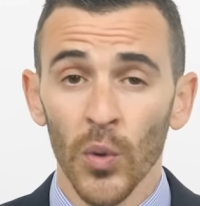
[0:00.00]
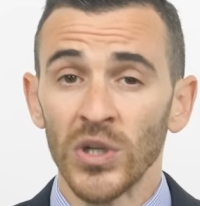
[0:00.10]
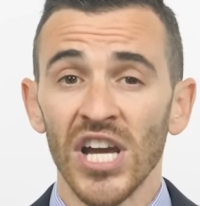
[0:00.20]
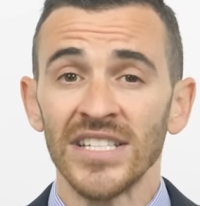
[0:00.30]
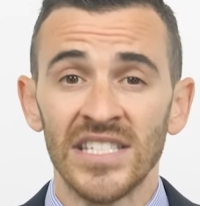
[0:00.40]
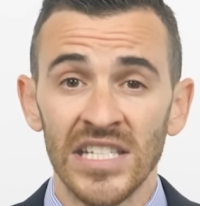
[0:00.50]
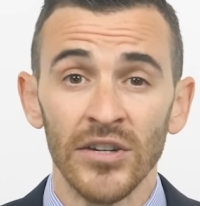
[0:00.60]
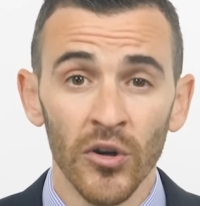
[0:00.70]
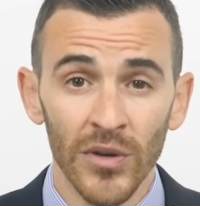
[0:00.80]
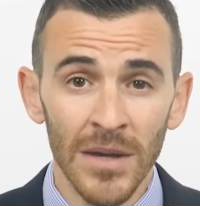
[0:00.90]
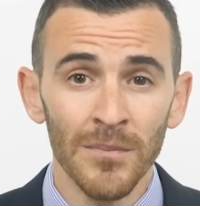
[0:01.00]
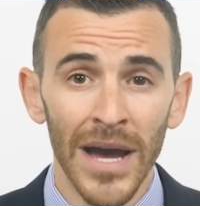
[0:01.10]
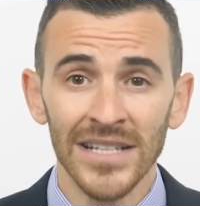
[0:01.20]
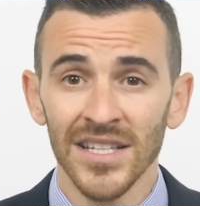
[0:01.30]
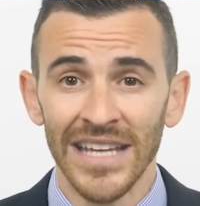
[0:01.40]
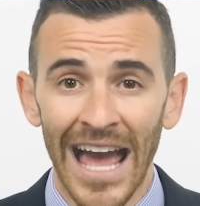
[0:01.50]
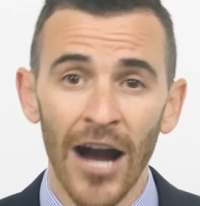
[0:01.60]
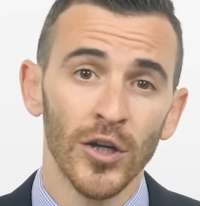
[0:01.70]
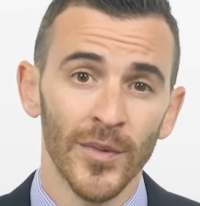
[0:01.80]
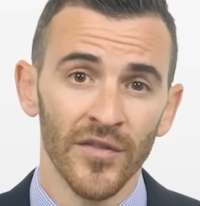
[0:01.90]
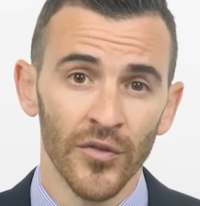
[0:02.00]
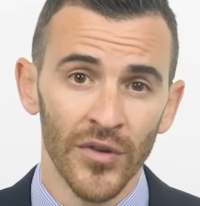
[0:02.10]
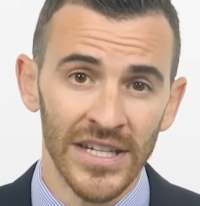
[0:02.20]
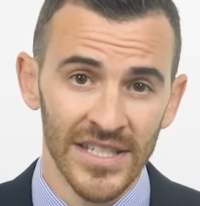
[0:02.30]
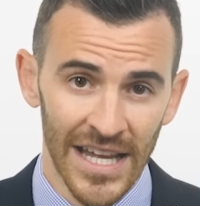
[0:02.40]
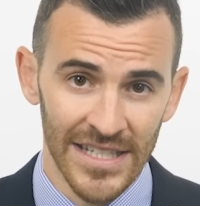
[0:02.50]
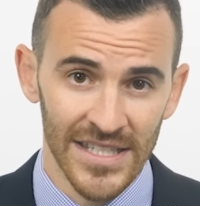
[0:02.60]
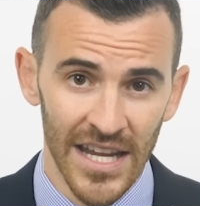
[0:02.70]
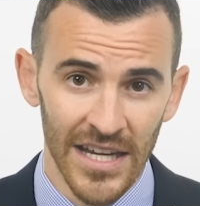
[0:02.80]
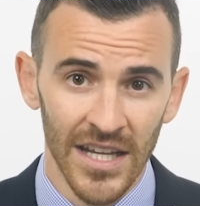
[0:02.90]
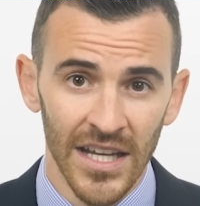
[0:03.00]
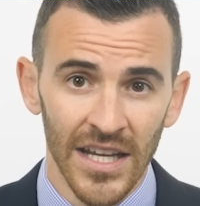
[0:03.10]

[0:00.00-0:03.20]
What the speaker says: which had zero impact on the outcome of the race in that state.